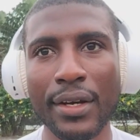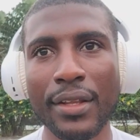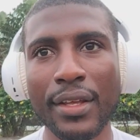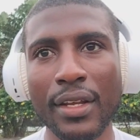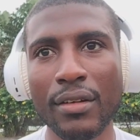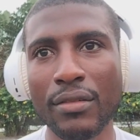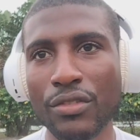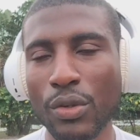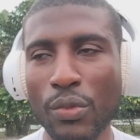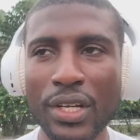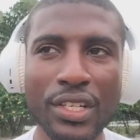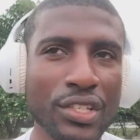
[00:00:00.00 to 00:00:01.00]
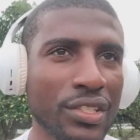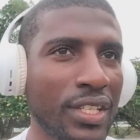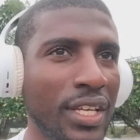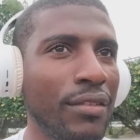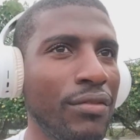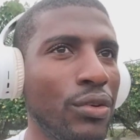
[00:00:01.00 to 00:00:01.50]
then someone can just
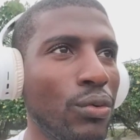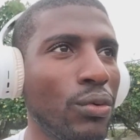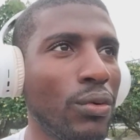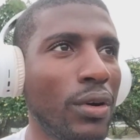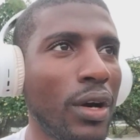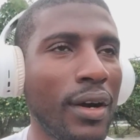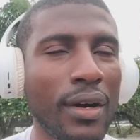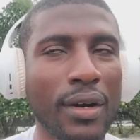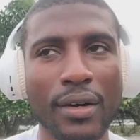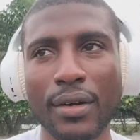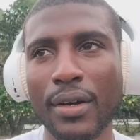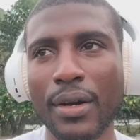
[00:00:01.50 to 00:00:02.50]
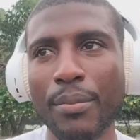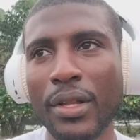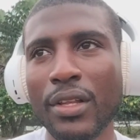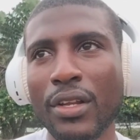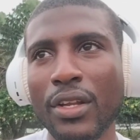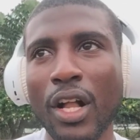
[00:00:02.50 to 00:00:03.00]
give you $1
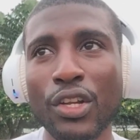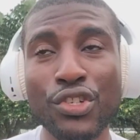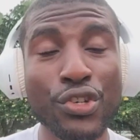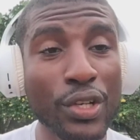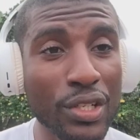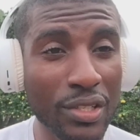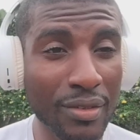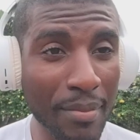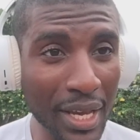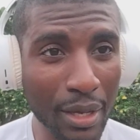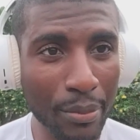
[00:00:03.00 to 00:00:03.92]
million. You can just make $1